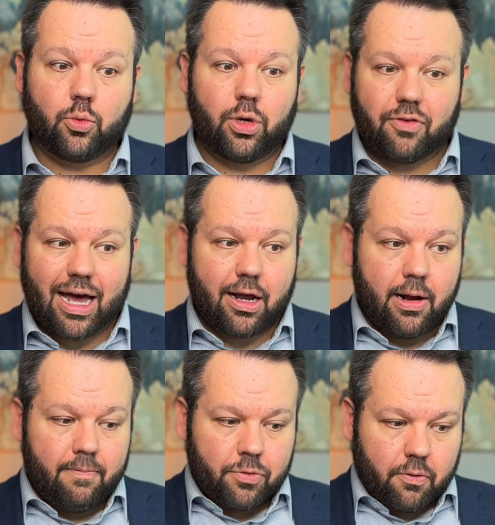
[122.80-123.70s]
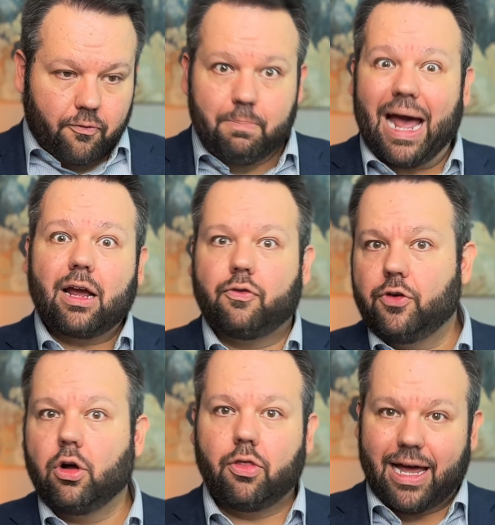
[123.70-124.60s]
we've got to
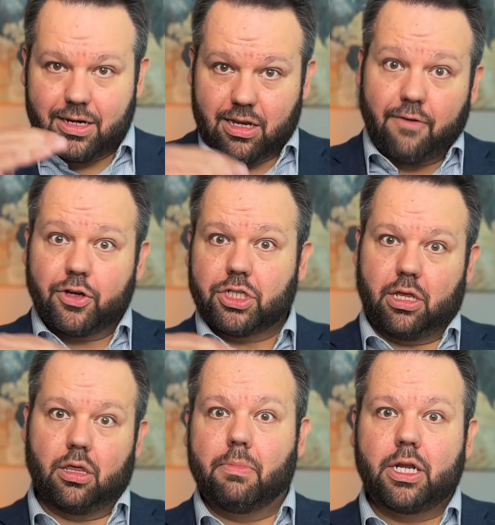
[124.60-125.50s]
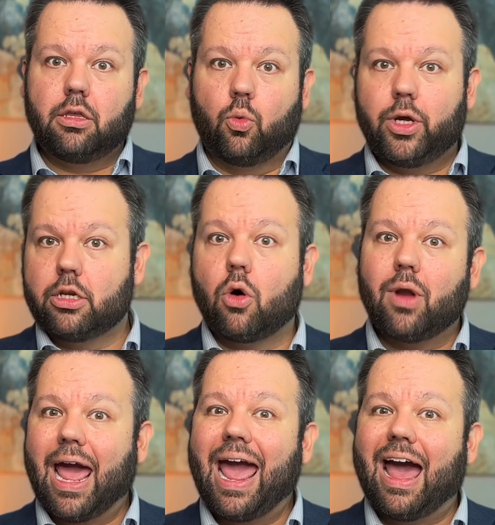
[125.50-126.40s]
backfill that deficit, the money that we don't
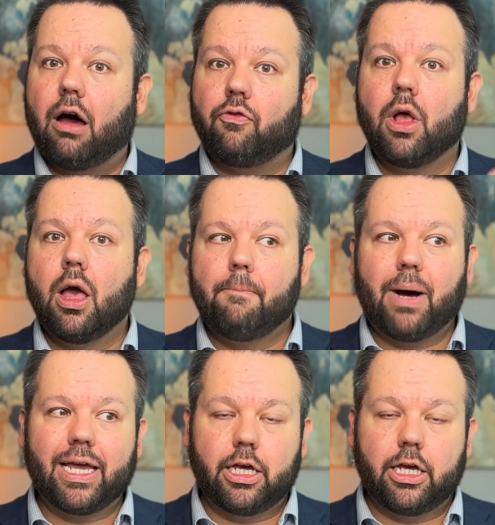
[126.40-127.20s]
have, by